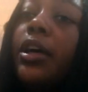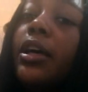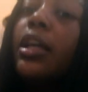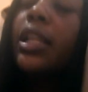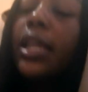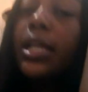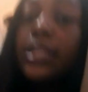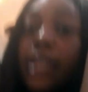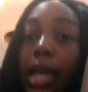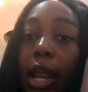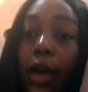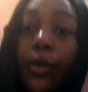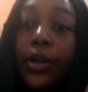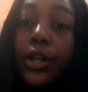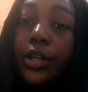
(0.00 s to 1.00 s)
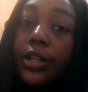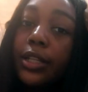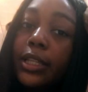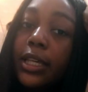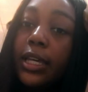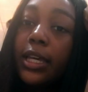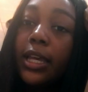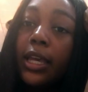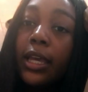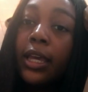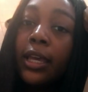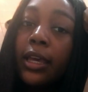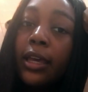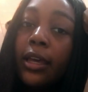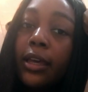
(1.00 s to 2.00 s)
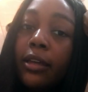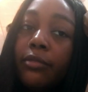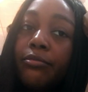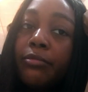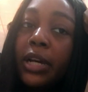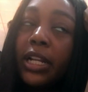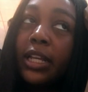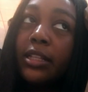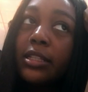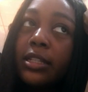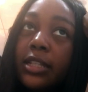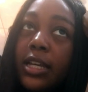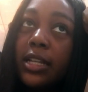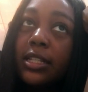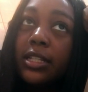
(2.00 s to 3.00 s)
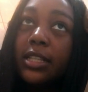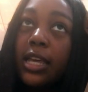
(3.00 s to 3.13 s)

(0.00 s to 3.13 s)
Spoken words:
class got out early, and my next class is